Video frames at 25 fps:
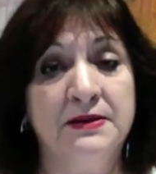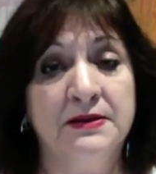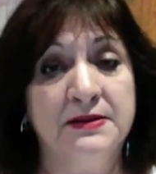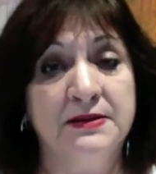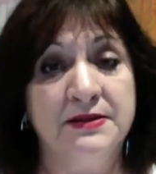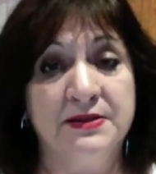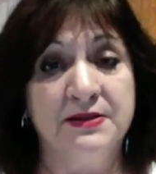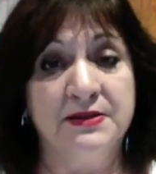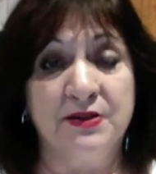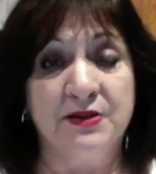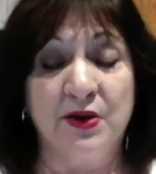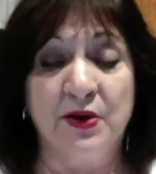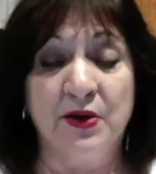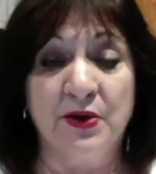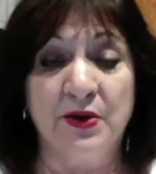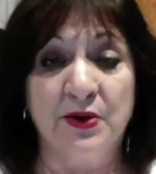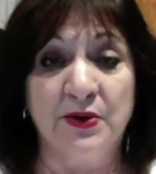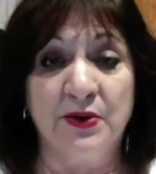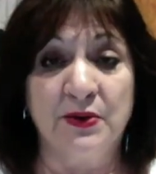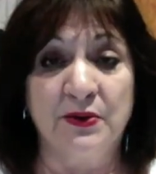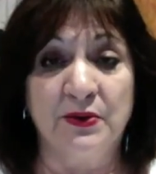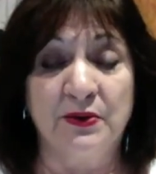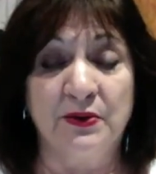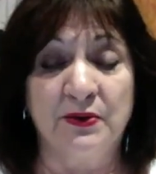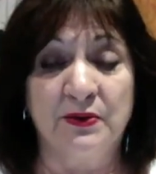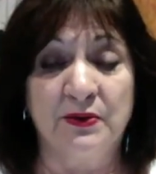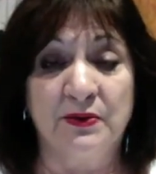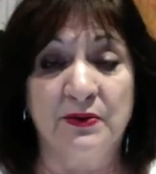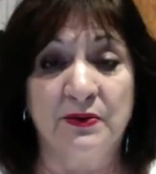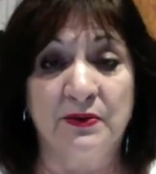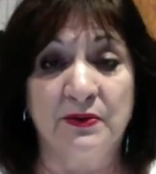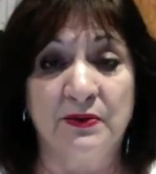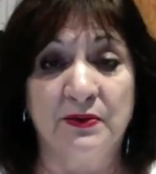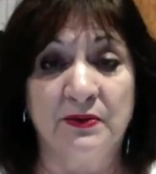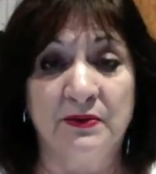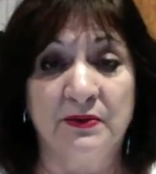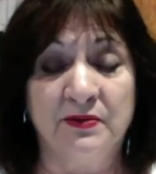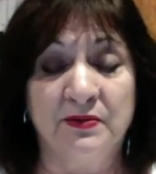So
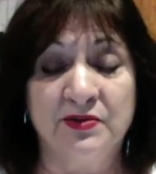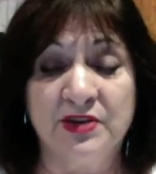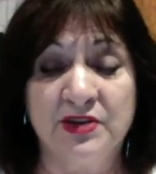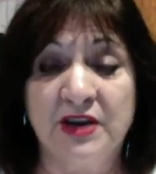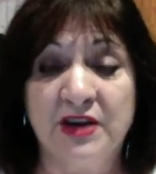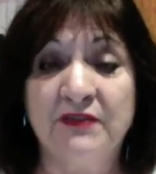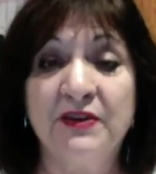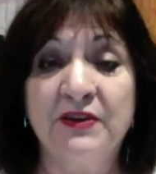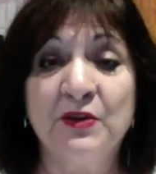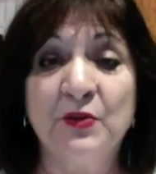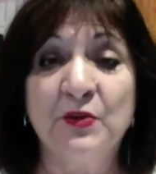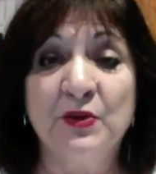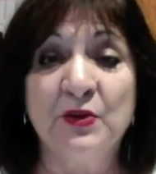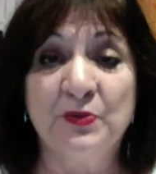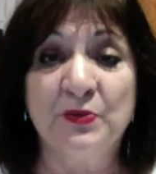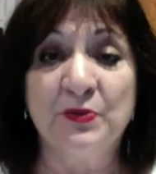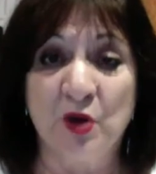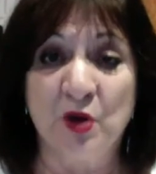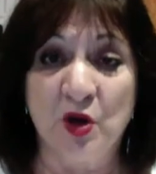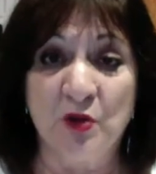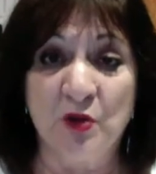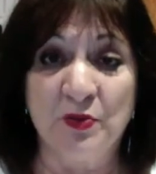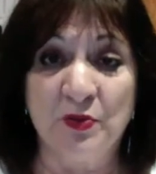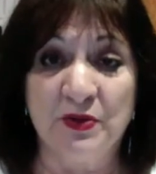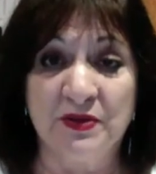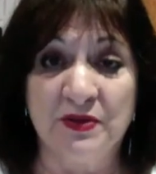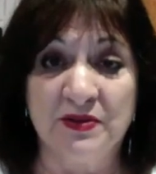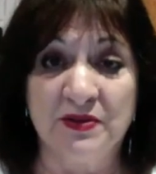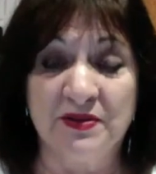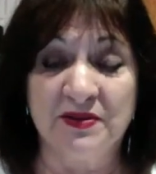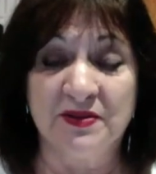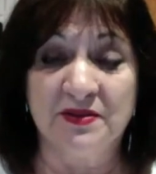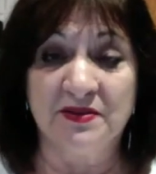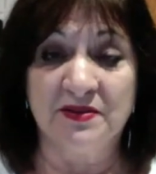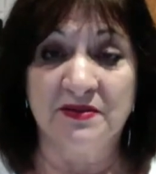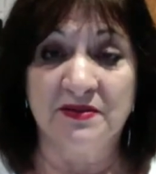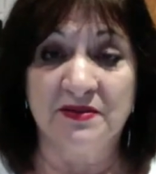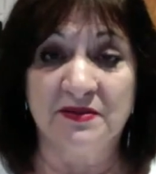traveling with
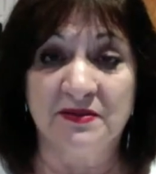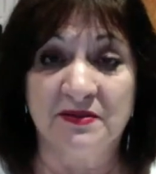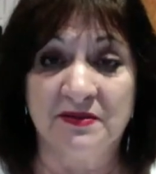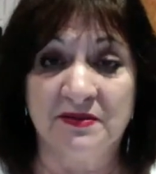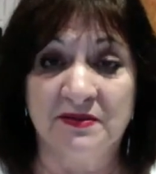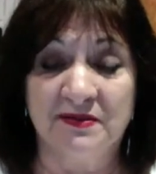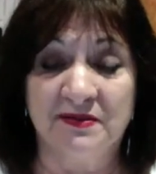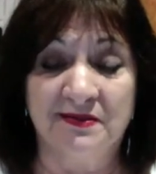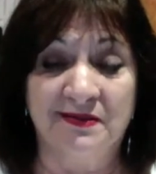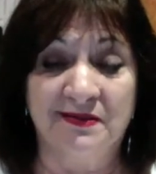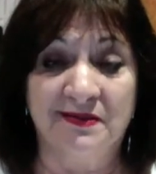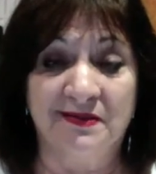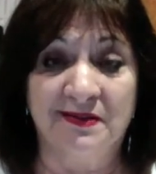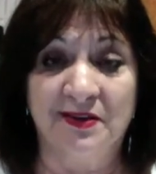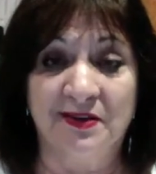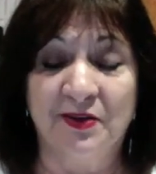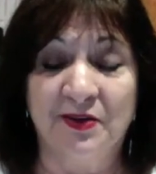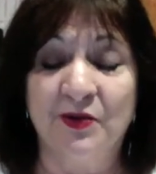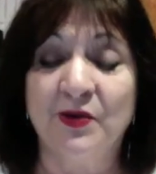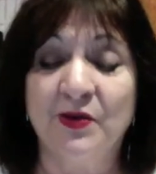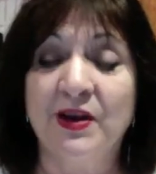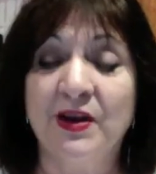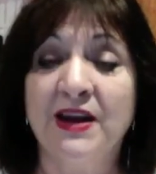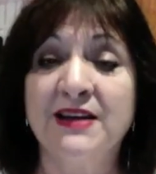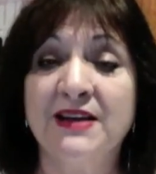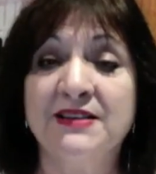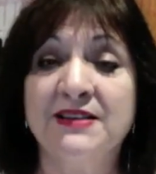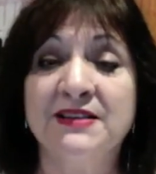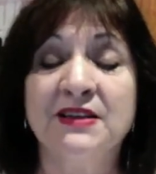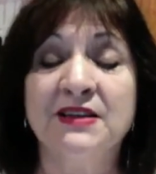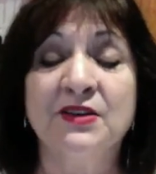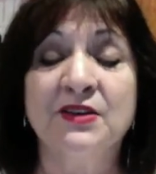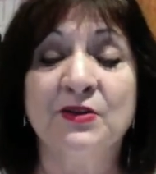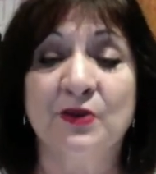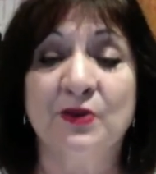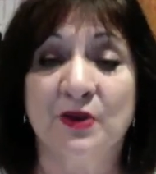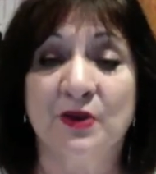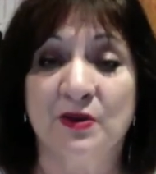purpose creates
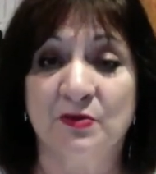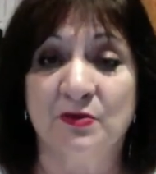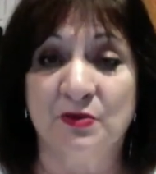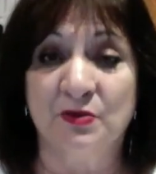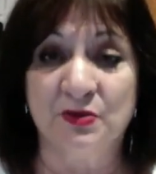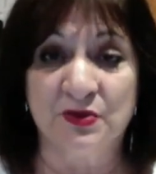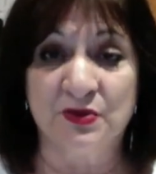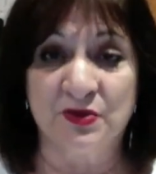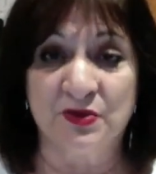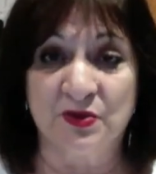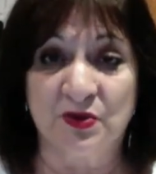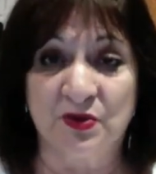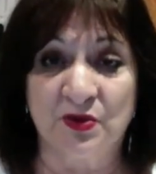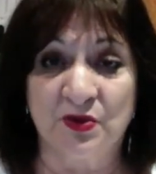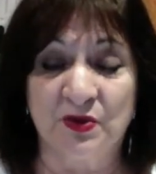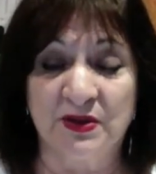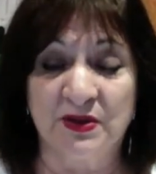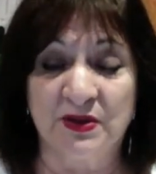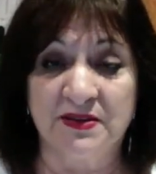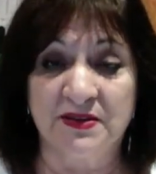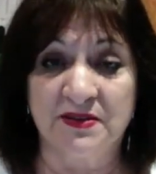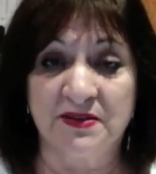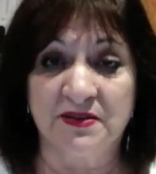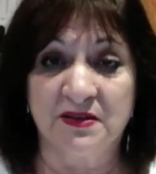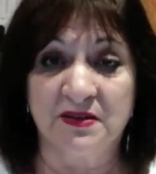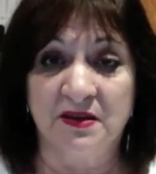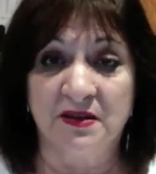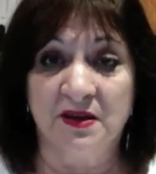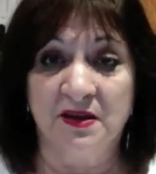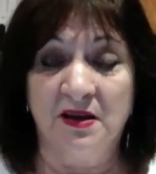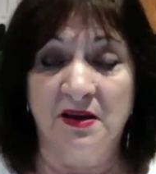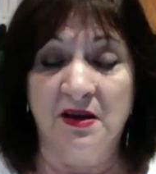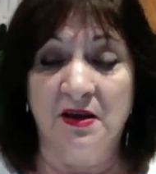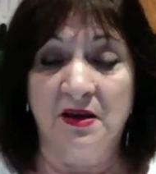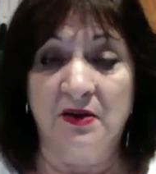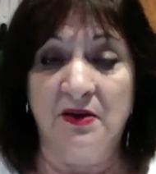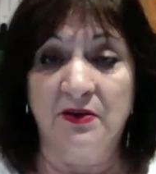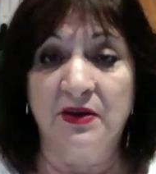incredible stories,
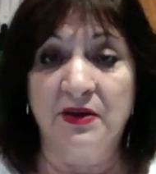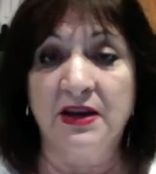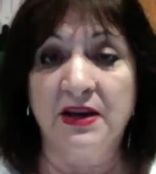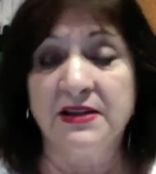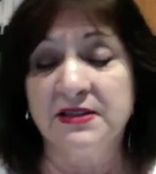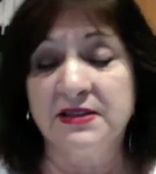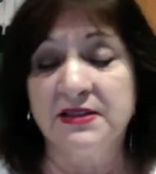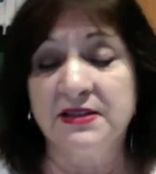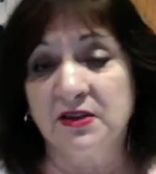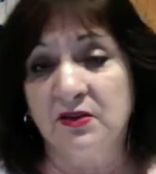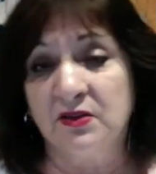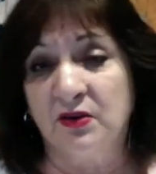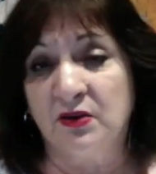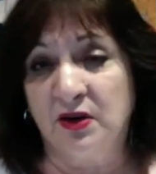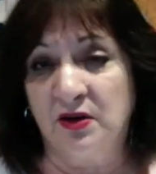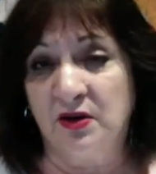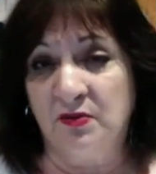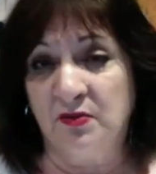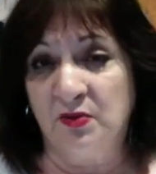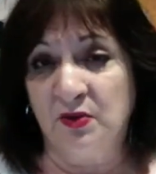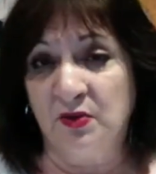creates incredible